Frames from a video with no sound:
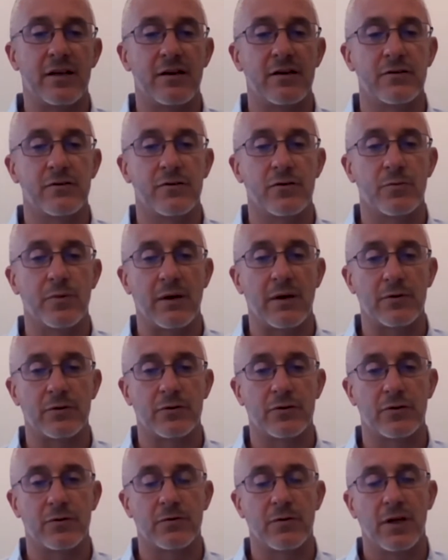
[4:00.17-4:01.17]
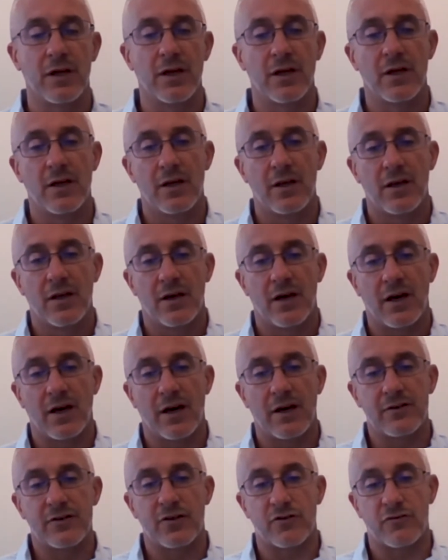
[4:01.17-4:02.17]
needed to be able to
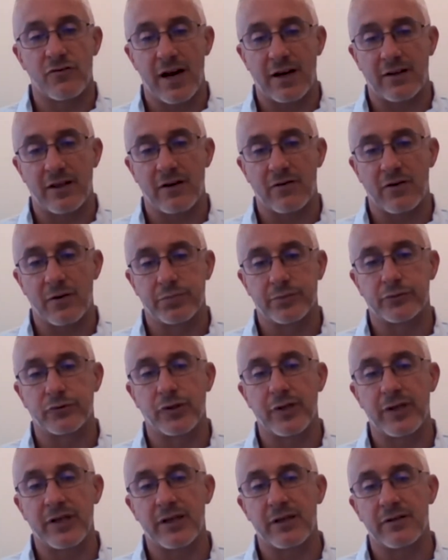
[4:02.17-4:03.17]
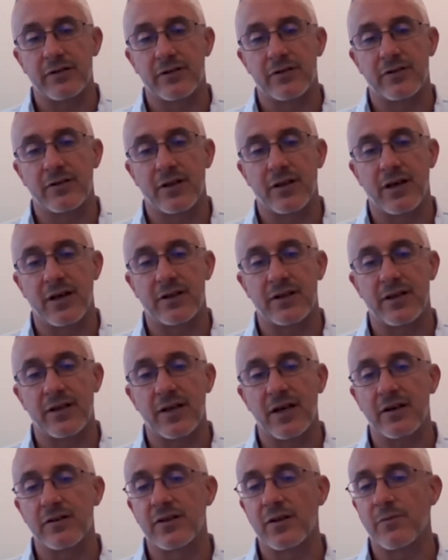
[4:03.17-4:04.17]
direct their employees
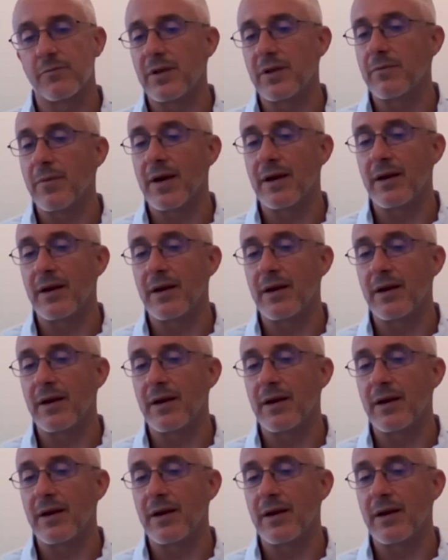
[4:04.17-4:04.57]
that needed to be